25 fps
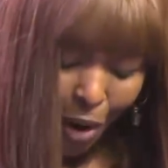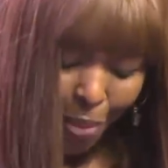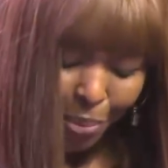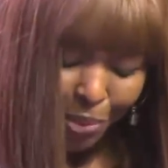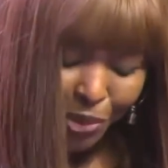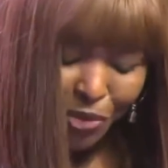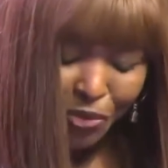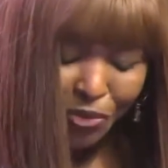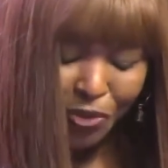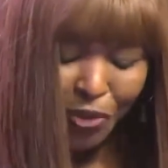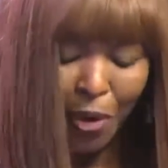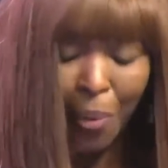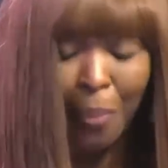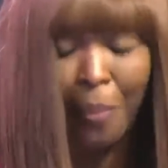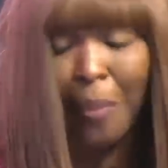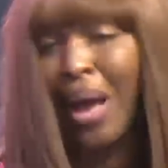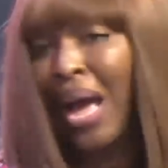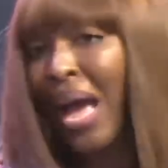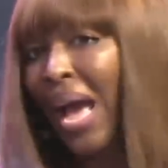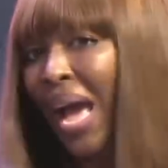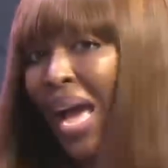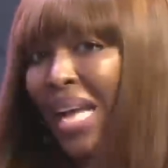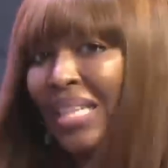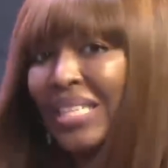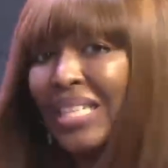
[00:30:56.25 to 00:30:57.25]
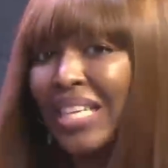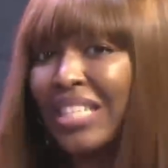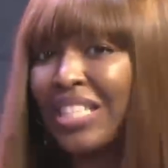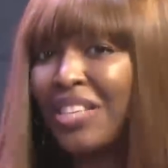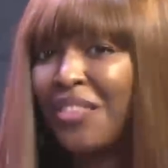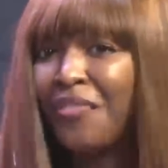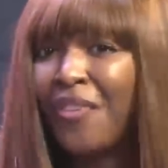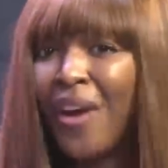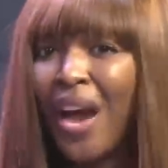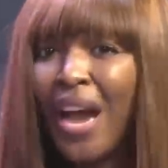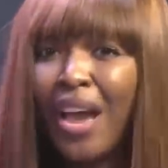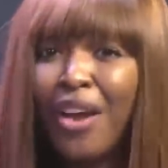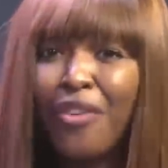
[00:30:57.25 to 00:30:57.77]
comes from a
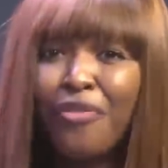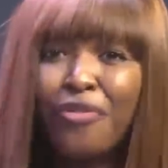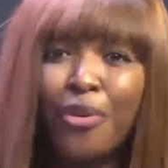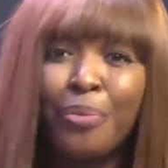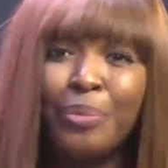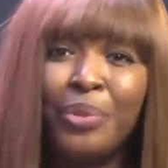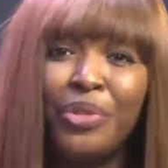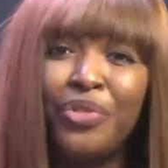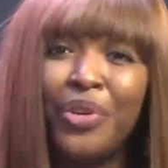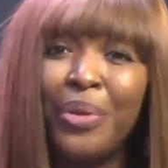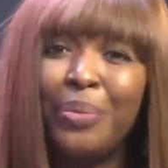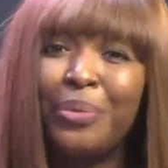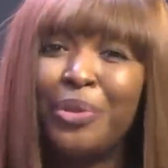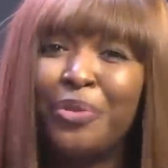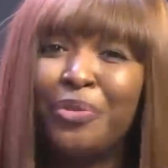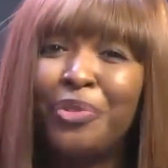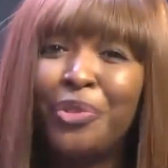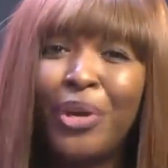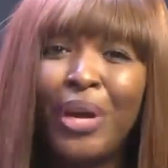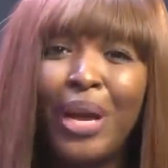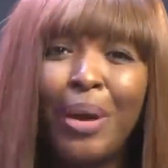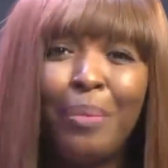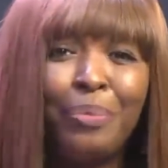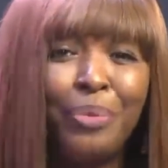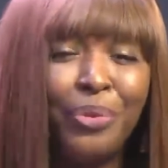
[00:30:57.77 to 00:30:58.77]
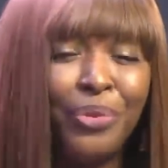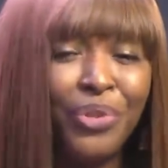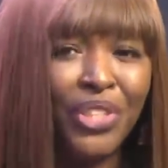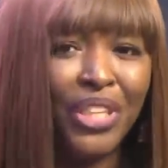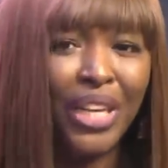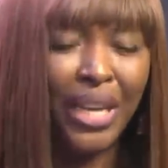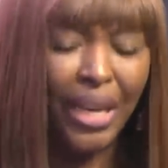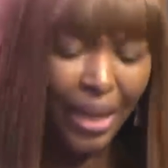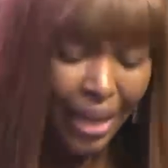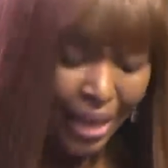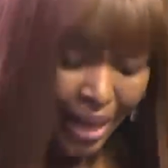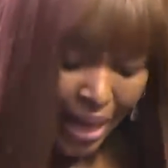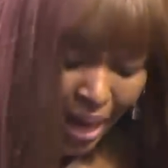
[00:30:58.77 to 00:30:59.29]
testifier from Streams of Joy
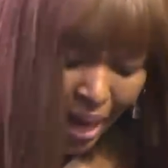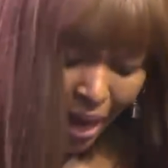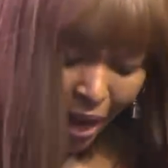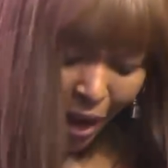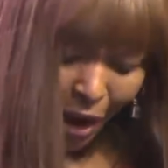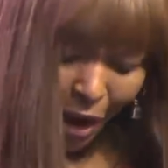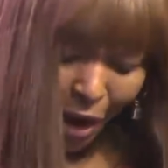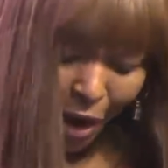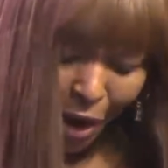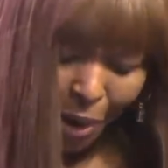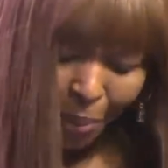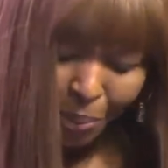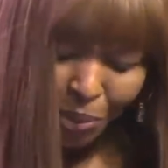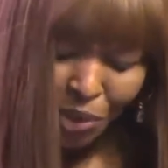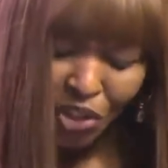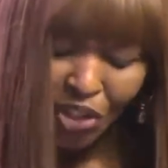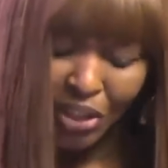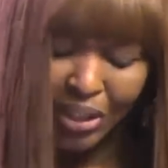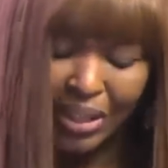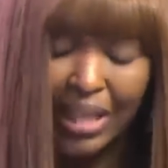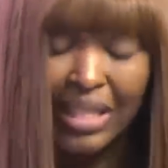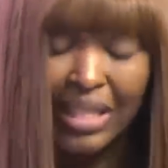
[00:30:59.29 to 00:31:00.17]
Abuja. She